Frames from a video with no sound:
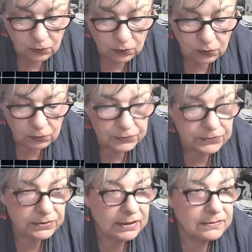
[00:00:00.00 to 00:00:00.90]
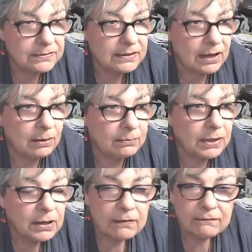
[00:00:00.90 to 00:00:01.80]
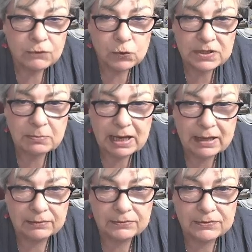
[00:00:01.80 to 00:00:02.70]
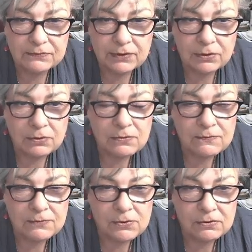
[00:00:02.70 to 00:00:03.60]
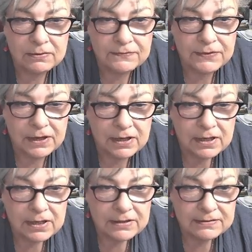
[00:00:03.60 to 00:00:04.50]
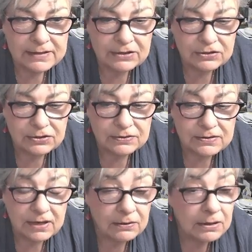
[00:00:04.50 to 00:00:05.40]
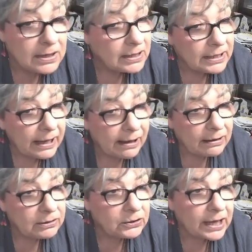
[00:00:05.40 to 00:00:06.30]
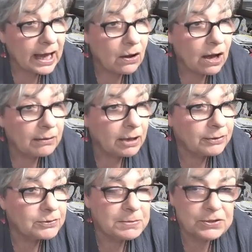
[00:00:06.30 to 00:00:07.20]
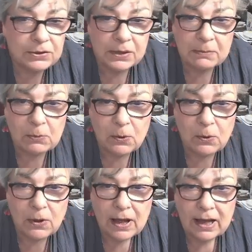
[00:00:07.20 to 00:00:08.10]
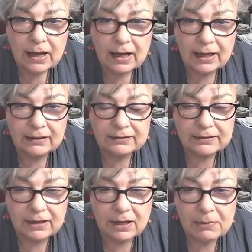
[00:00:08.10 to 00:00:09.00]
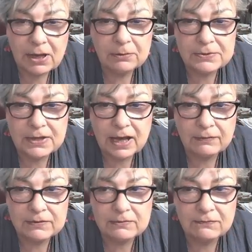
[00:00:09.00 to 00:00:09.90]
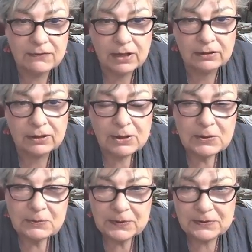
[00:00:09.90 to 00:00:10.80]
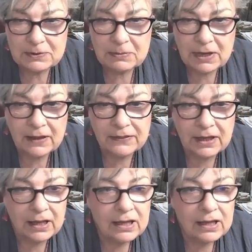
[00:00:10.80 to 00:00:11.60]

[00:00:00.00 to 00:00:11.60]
course is £40 for all 4 of the sessions. So yeah, look out, I'm going to be doing more, and I hope to have some fun with some other